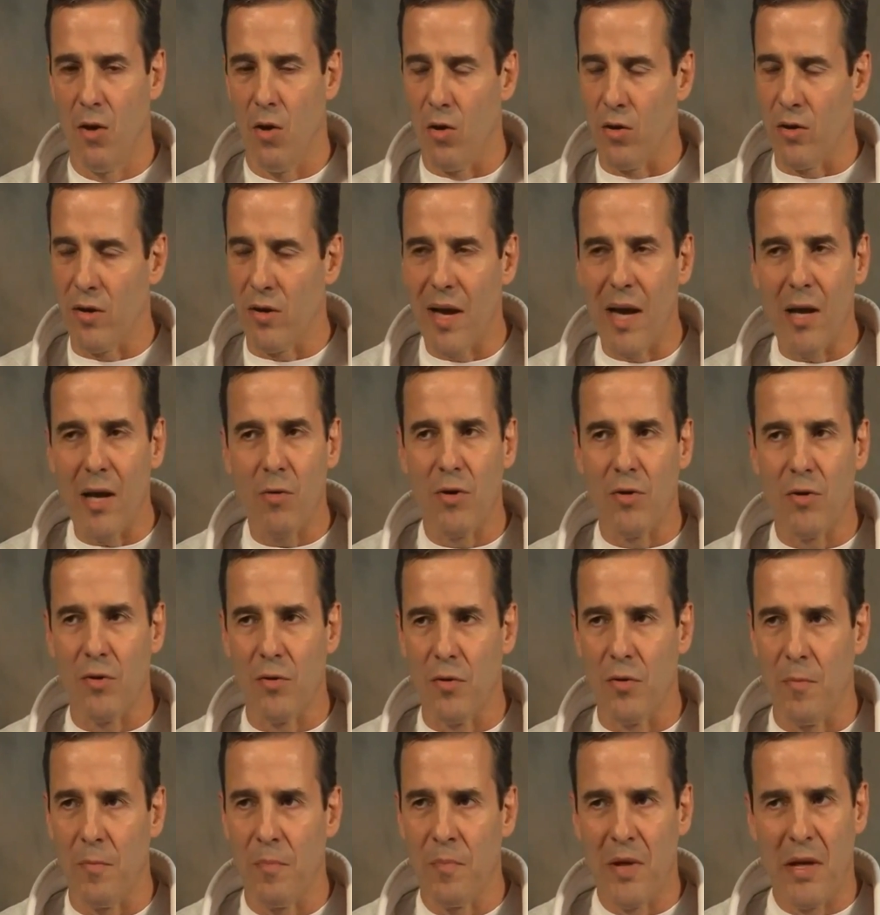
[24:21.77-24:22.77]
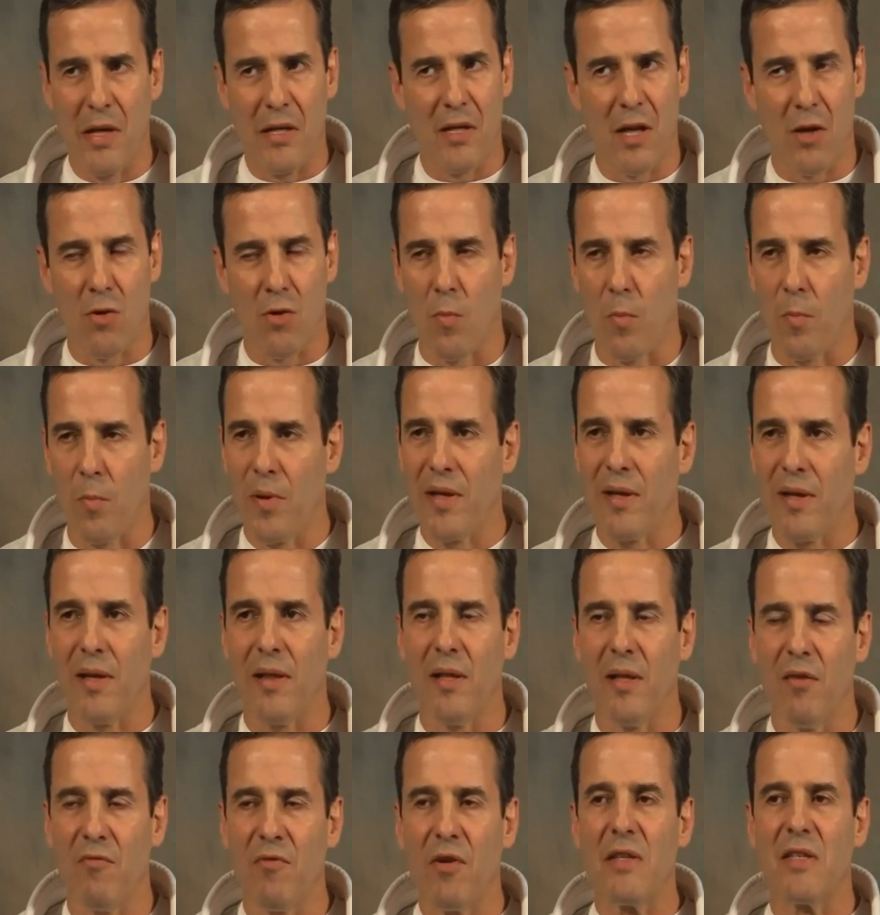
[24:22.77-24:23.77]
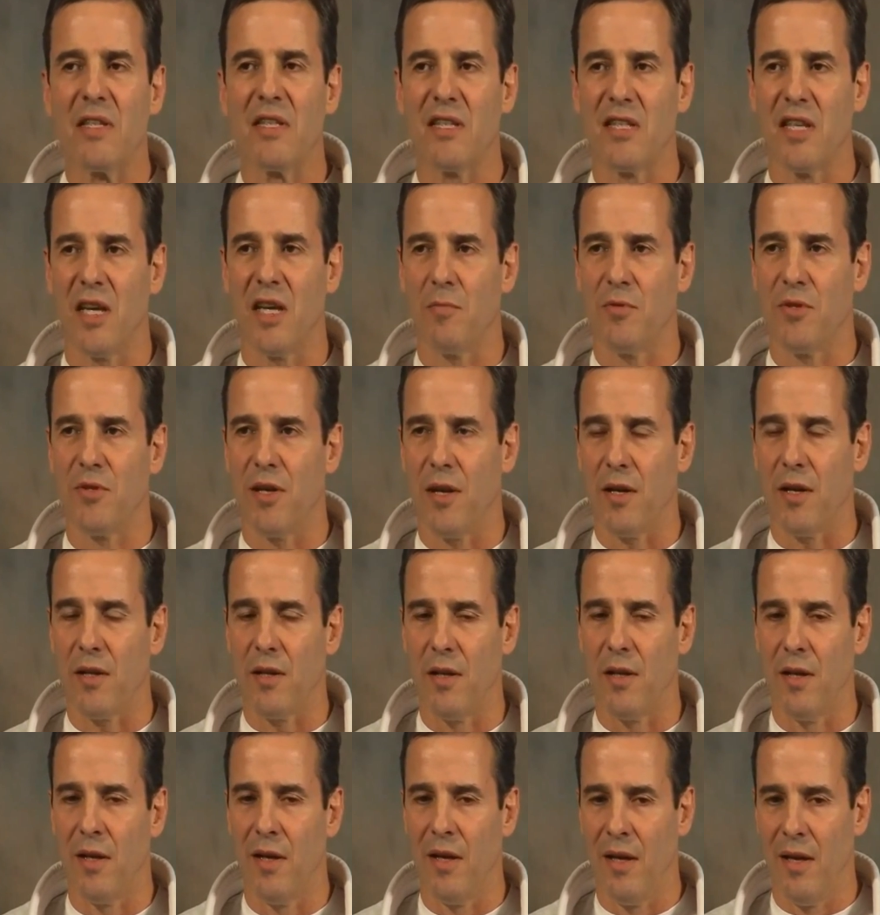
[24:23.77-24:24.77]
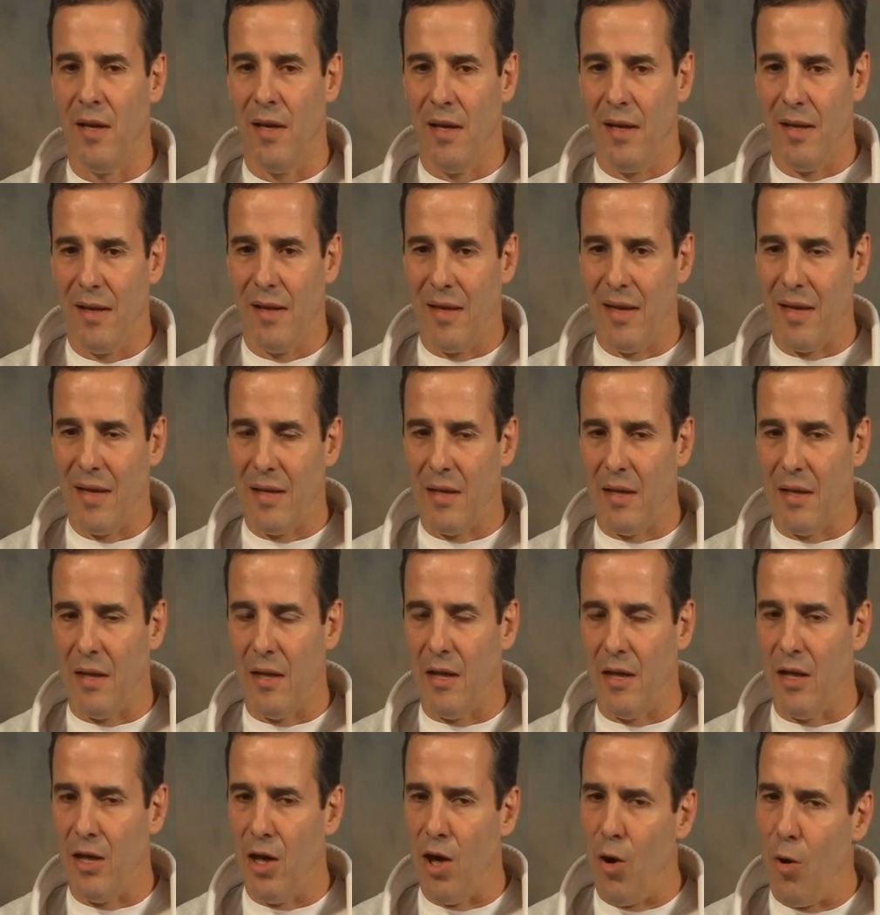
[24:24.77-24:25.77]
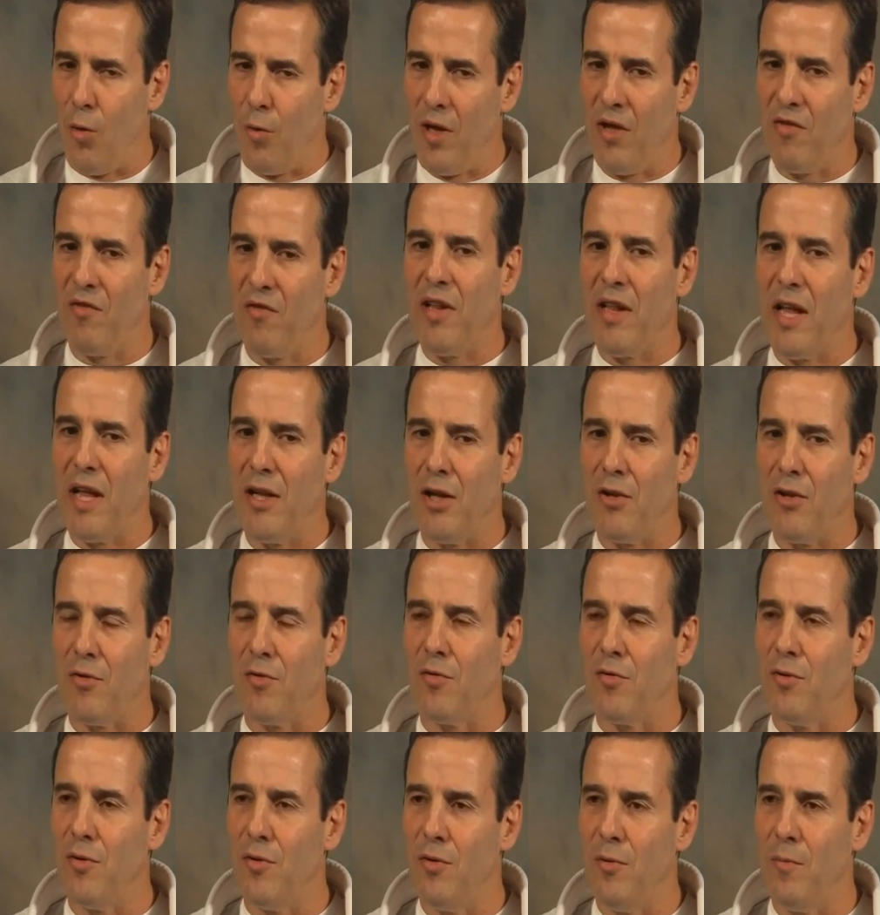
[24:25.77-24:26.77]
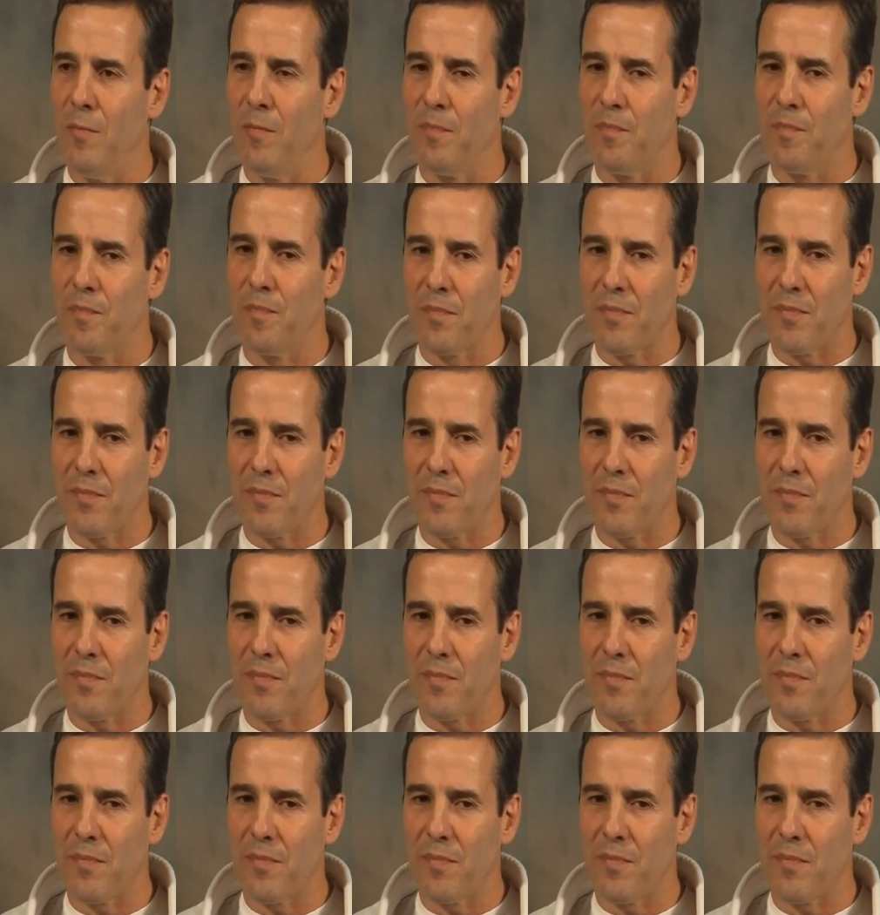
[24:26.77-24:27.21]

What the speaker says: Or Taekwondo is a completely different subject that the only thing they need to do